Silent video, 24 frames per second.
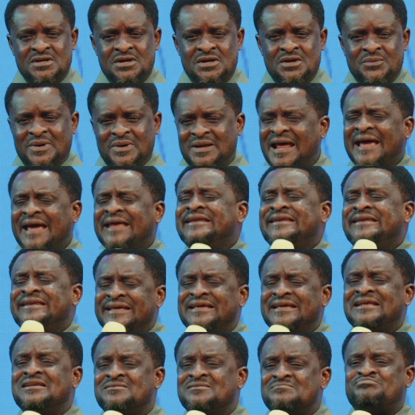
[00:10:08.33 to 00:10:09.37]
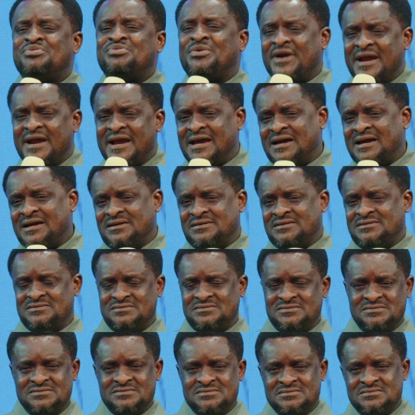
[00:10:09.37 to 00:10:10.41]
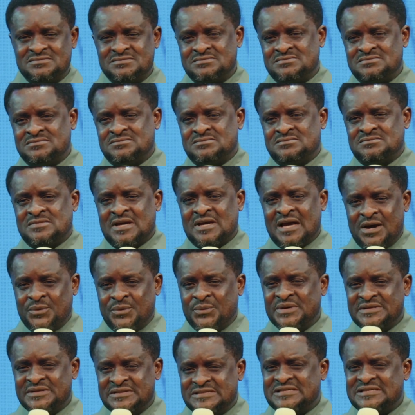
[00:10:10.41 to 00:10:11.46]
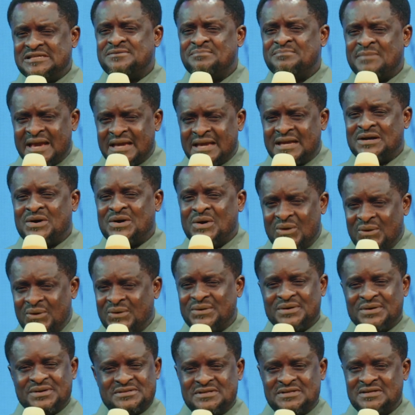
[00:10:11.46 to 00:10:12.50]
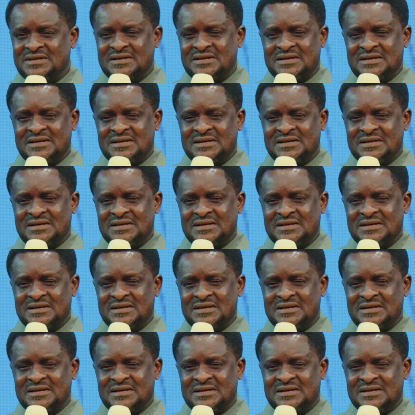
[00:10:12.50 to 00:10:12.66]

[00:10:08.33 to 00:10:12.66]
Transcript: when I kneel in prayer, and with thee, my God,